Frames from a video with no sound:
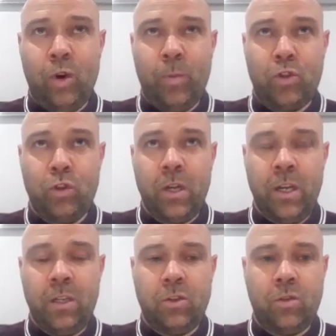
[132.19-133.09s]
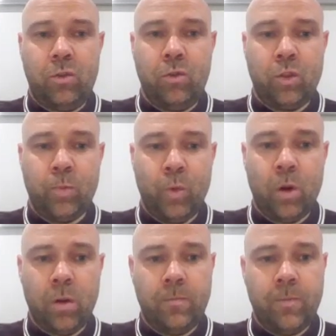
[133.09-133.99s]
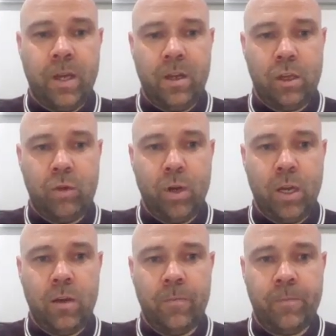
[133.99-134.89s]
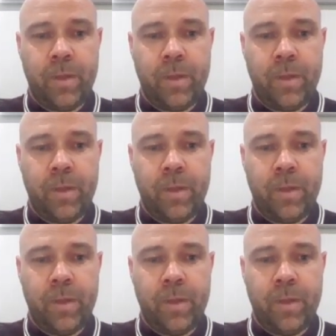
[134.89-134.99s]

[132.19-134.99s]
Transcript: opportunities through sport in the community.